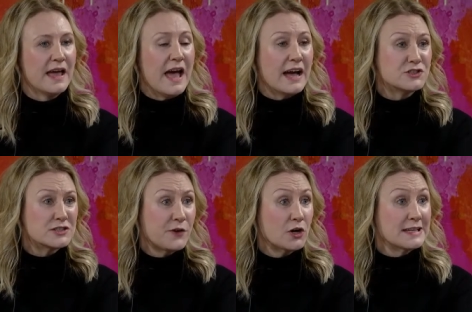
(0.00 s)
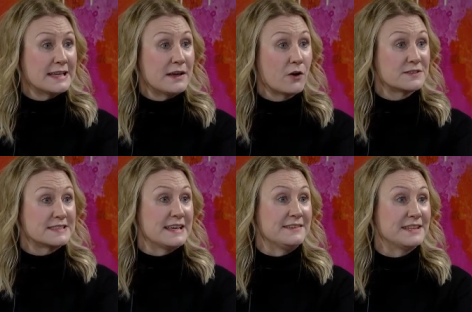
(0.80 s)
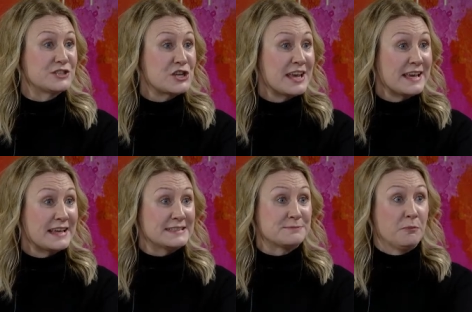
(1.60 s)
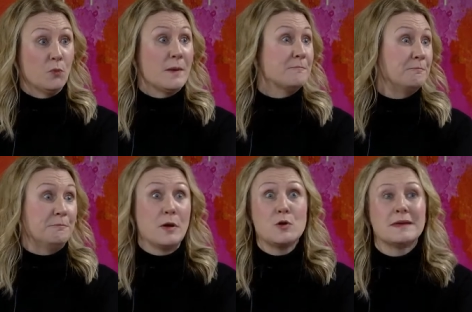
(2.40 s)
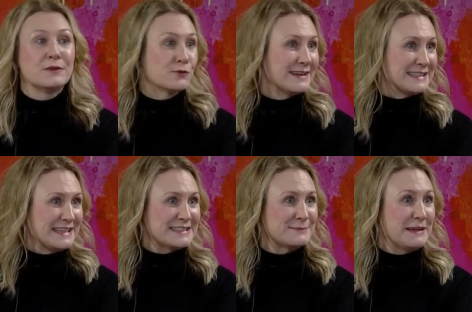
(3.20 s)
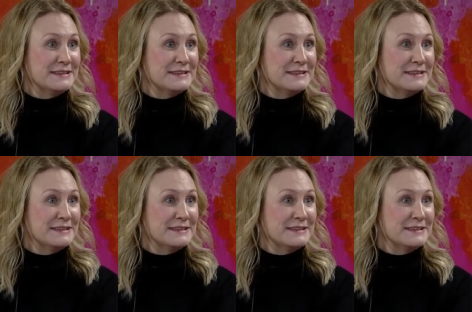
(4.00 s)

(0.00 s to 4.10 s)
And just finally, obviously, this year we're booming already. It's been